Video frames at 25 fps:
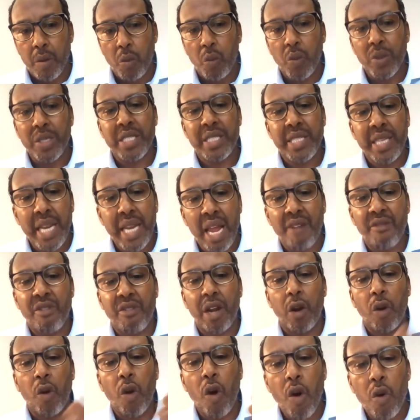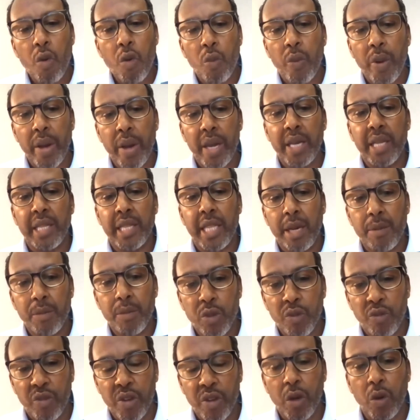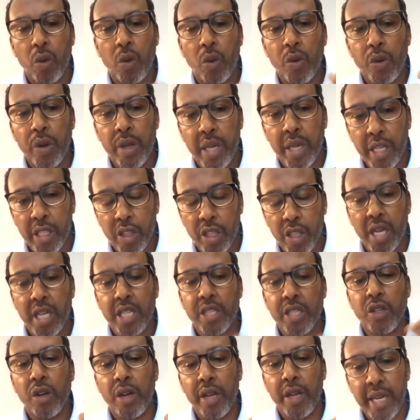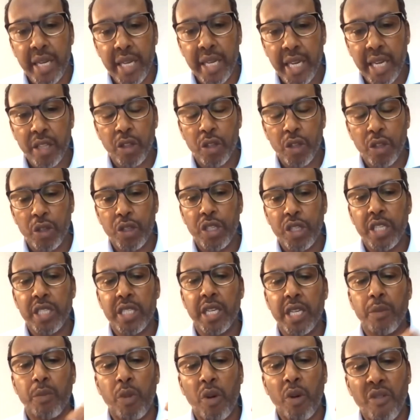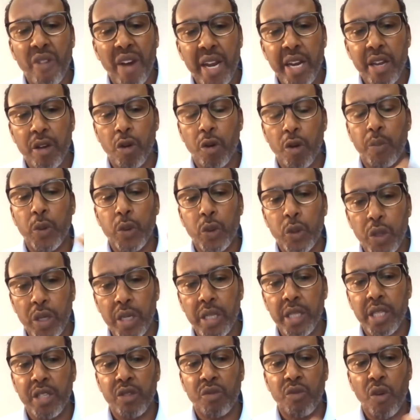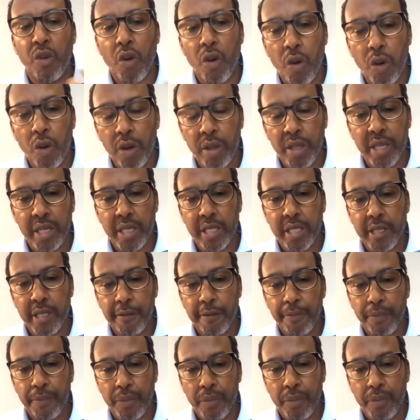we still have a long way in terms of including internationally educated teachers and providing opportunities for all this.